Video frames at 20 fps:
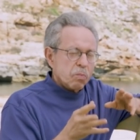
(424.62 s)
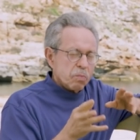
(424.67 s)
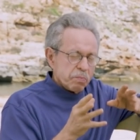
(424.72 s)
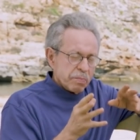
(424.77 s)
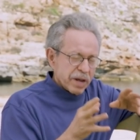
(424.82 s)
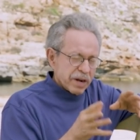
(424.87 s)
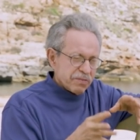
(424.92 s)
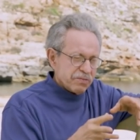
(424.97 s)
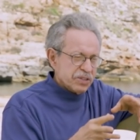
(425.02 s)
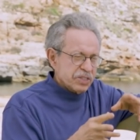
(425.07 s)

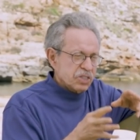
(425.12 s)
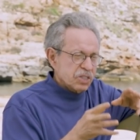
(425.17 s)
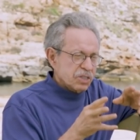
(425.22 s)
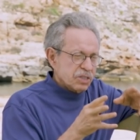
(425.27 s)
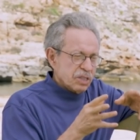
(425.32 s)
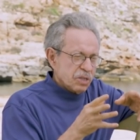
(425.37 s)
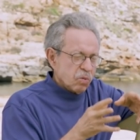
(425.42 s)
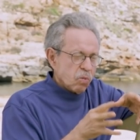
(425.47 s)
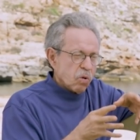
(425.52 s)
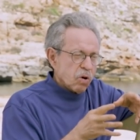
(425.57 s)

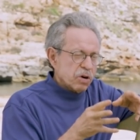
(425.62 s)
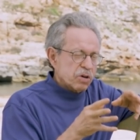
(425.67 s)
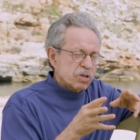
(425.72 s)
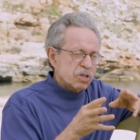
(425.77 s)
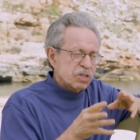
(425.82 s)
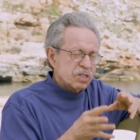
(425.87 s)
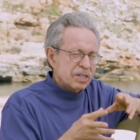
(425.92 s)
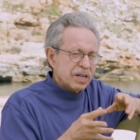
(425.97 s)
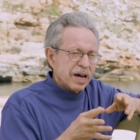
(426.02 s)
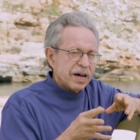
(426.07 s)
metaphysically, water
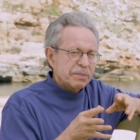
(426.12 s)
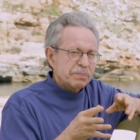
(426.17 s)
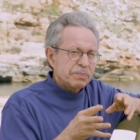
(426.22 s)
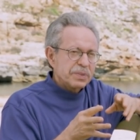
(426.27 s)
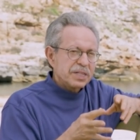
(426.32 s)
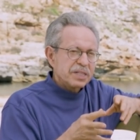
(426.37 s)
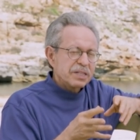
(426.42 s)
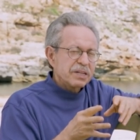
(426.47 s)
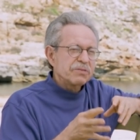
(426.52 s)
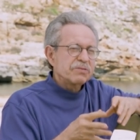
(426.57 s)
could not
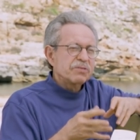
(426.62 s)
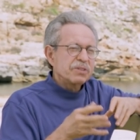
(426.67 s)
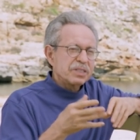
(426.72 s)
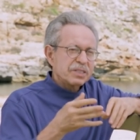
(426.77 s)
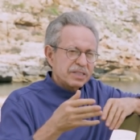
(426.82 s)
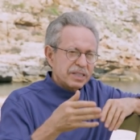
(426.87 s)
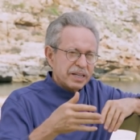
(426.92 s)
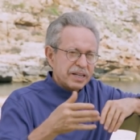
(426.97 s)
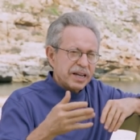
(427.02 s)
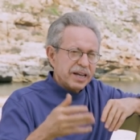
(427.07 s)
be
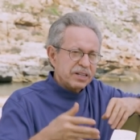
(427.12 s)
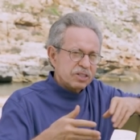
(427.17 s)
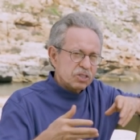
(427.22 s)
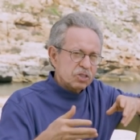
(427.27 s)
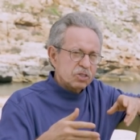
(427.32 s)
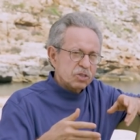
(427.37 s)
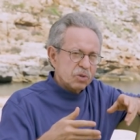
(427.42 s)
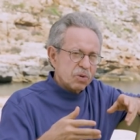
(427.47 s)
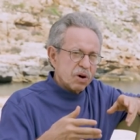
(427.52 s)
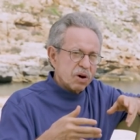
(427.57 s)
different than
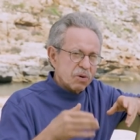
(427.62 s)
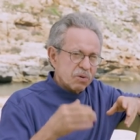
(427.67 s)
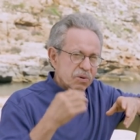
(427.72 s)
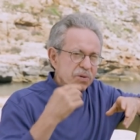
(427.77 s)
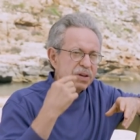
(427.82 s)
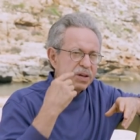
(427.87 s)
H2O.